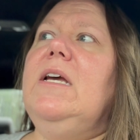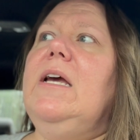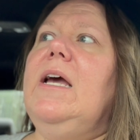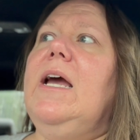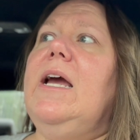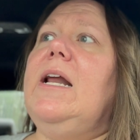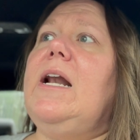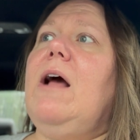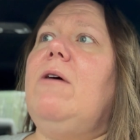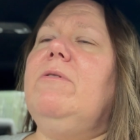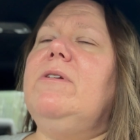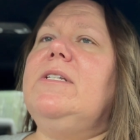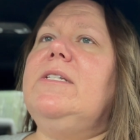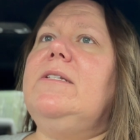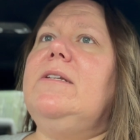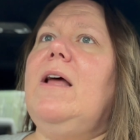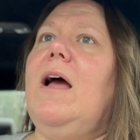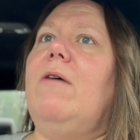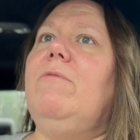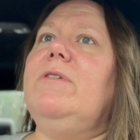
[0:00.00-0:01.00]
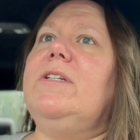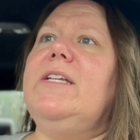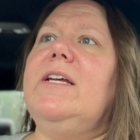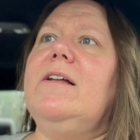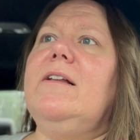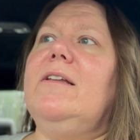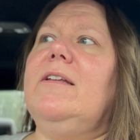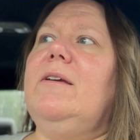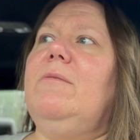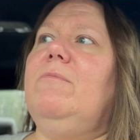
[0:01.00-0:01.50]
And I would
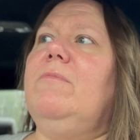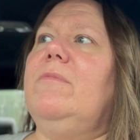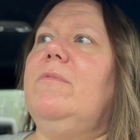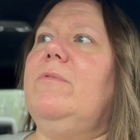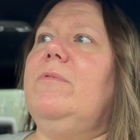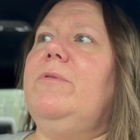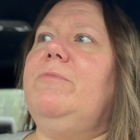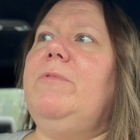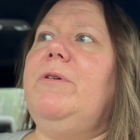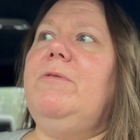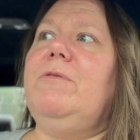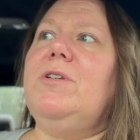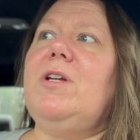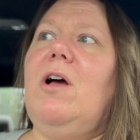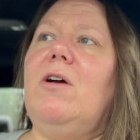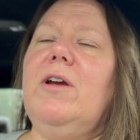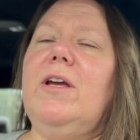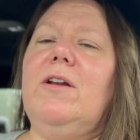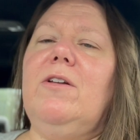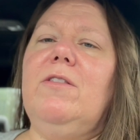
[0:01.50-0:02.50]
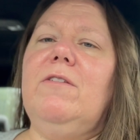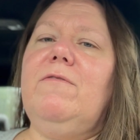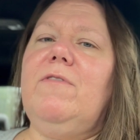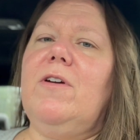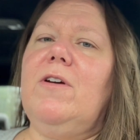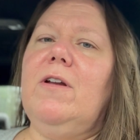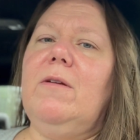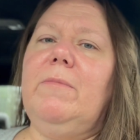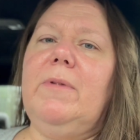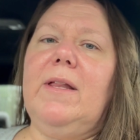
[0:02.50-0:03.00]
tell him when we were talking on the
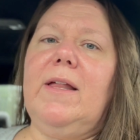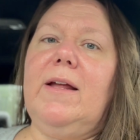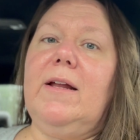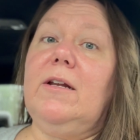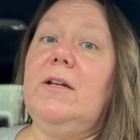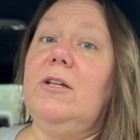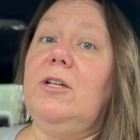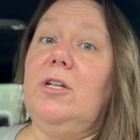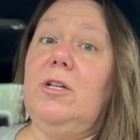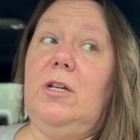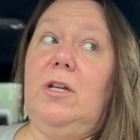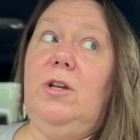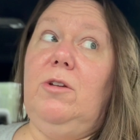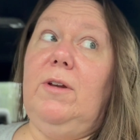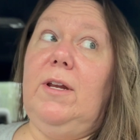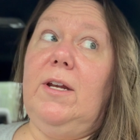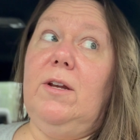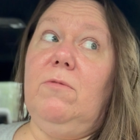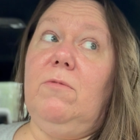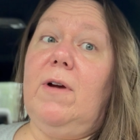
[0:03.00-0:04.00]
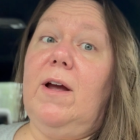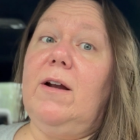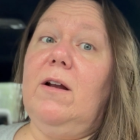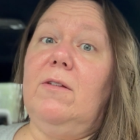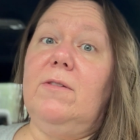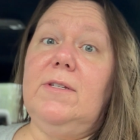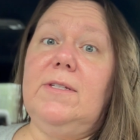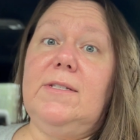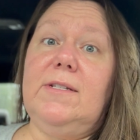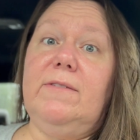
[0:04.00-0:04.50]
phone, I'd be like, you need to write
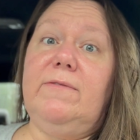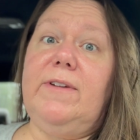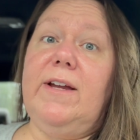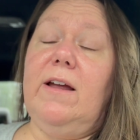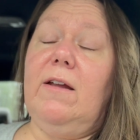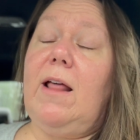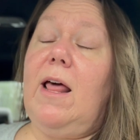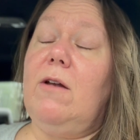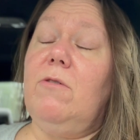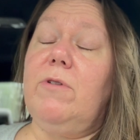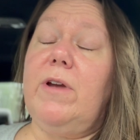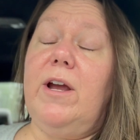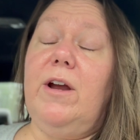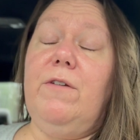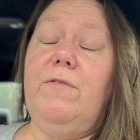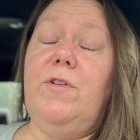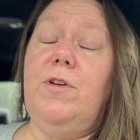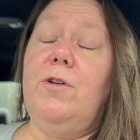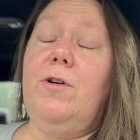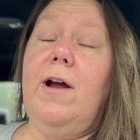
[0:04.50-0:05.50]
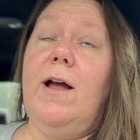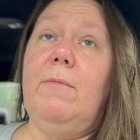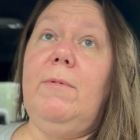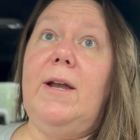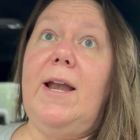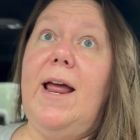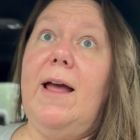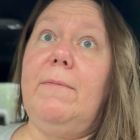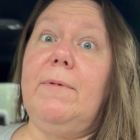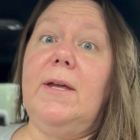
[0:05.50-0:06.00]
all this stuff down. I don't care if you grab a
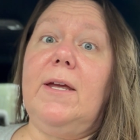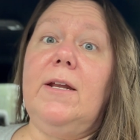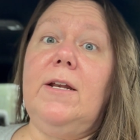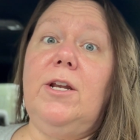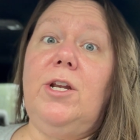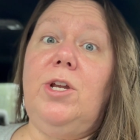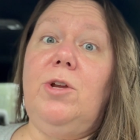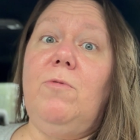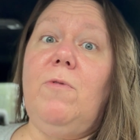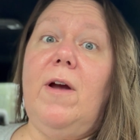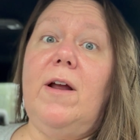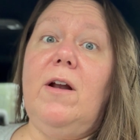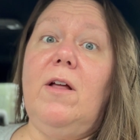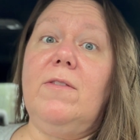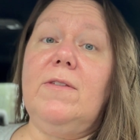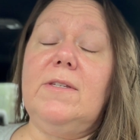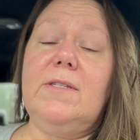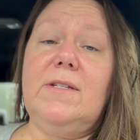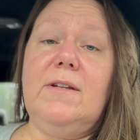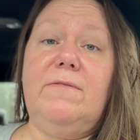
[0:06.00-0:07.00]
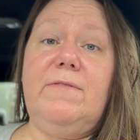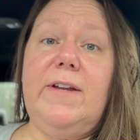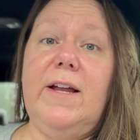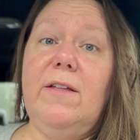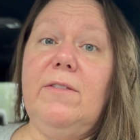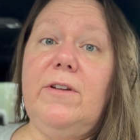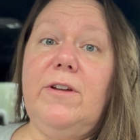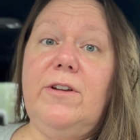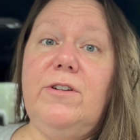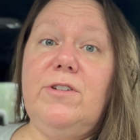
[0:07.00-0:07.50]
napkin and you write all this stuff
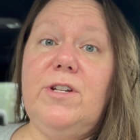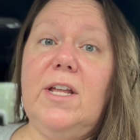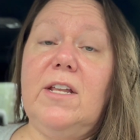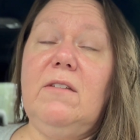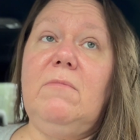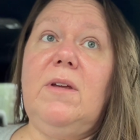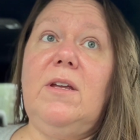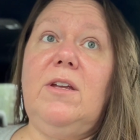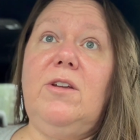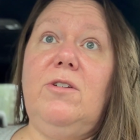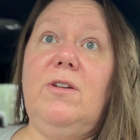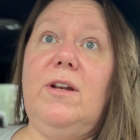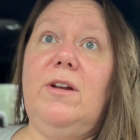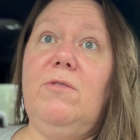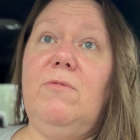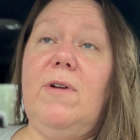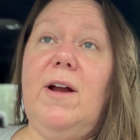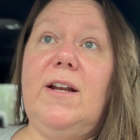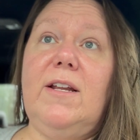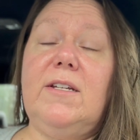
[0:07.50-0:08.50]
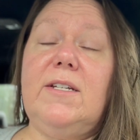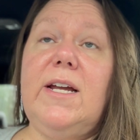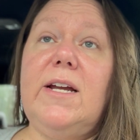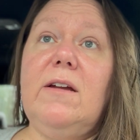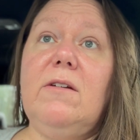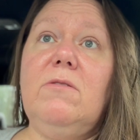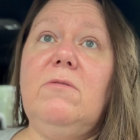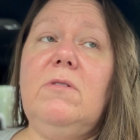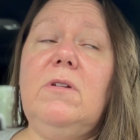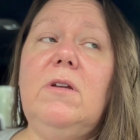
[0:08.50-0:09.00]
down that you're telling me, you need to write it
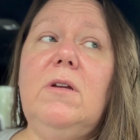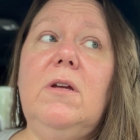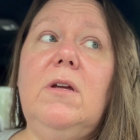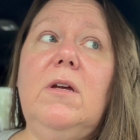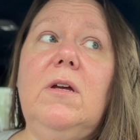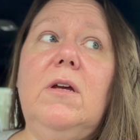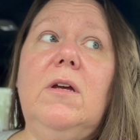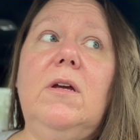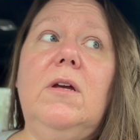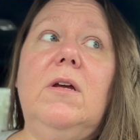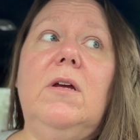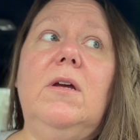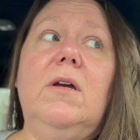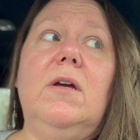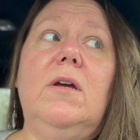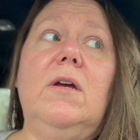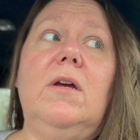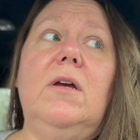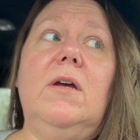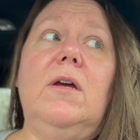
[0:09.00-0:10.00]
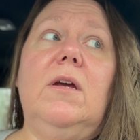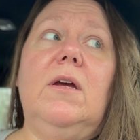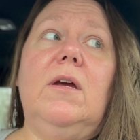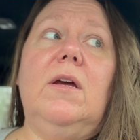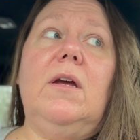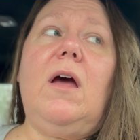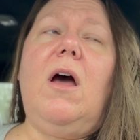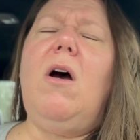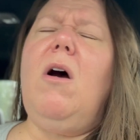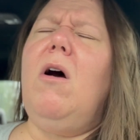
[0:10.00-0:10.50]
down.
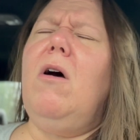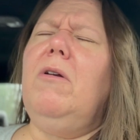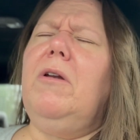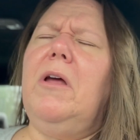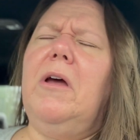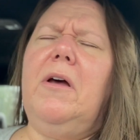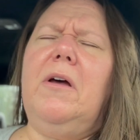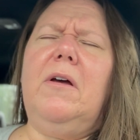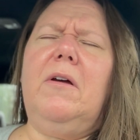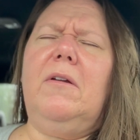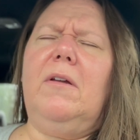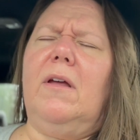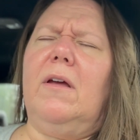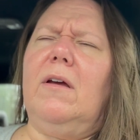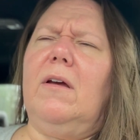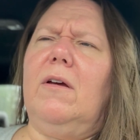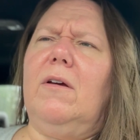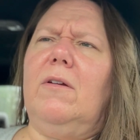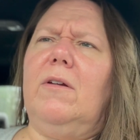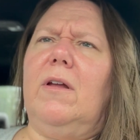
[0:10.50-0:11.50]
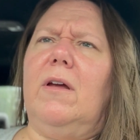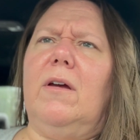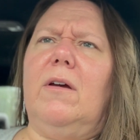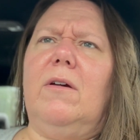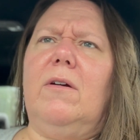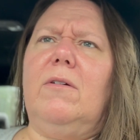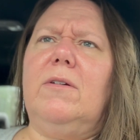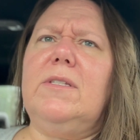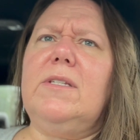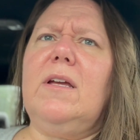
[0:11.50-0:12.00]
Oh, no.
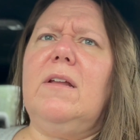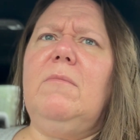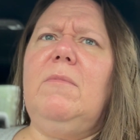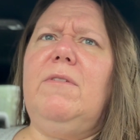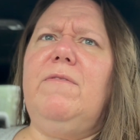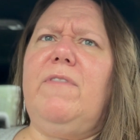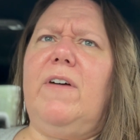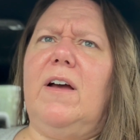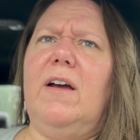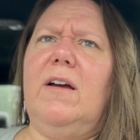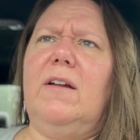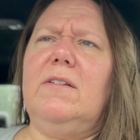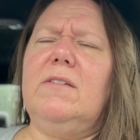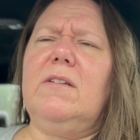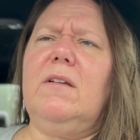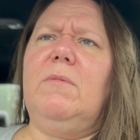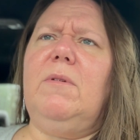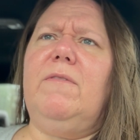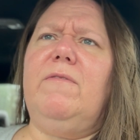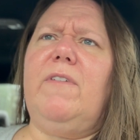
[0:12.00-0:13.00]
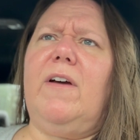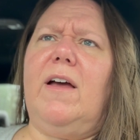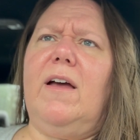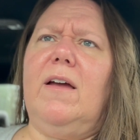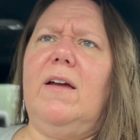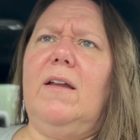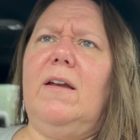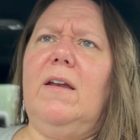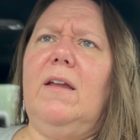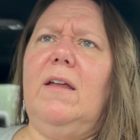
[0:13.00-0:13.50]
It's going to be fine. It's going to be
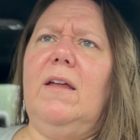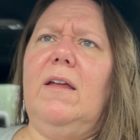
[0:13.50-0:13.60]
fine.